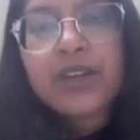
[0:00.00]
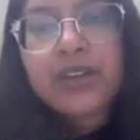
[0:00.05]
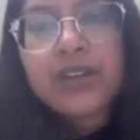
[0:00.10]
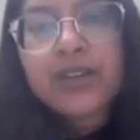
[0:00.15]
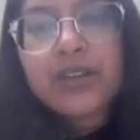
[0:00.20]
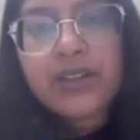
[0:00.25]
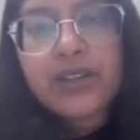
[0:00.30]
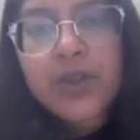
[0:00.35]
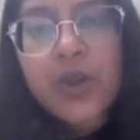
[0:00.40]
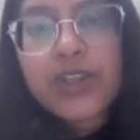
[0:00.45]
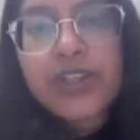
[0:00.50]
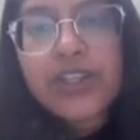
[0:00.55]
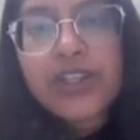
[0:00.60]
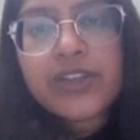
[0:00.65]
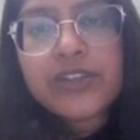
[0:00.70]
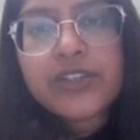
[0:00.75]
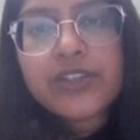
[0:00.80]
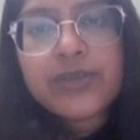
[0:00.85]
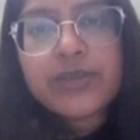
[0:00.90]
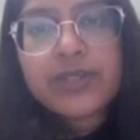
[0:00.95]

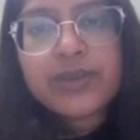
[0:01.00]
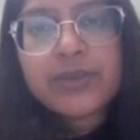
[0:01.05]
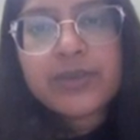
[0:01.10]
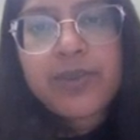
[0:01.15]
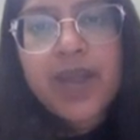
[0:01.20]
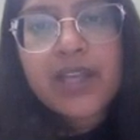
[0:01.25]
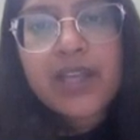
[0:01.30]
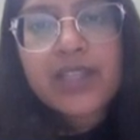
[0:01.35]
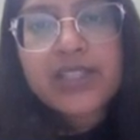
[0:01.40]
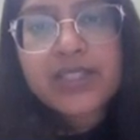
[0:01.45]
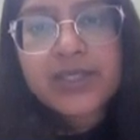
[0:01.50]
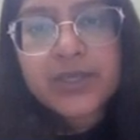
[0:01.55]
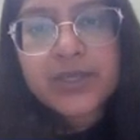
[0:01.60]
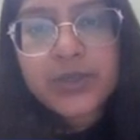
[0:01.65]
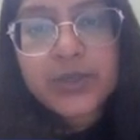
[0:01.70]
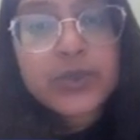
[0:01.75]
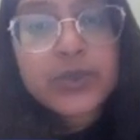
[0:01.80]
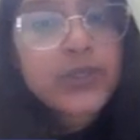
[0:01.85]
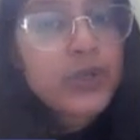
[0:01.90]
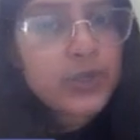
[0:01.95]
non-negotiable impacts
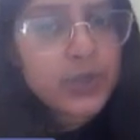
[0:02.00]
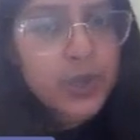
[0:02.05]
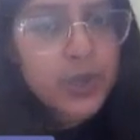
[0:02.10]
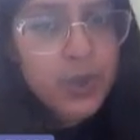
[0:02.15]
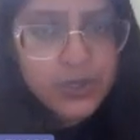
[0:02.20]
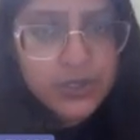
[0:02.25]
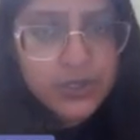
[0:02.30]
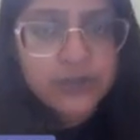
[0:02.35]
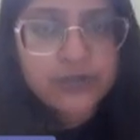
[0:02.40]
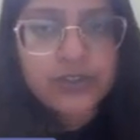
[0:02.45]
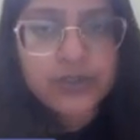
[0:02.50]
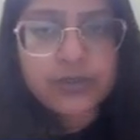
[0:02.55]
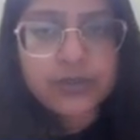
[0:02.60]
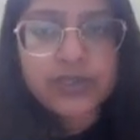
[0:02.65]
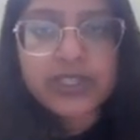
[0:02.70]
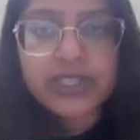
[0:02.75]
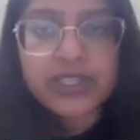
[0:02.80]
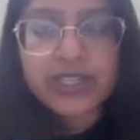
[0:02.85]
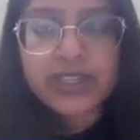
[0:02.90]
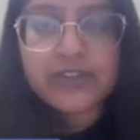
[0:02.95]
include your loss of
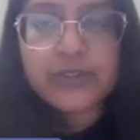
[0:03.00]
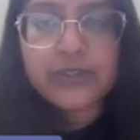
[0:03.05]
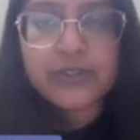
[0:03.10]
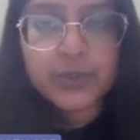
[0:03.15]
human life.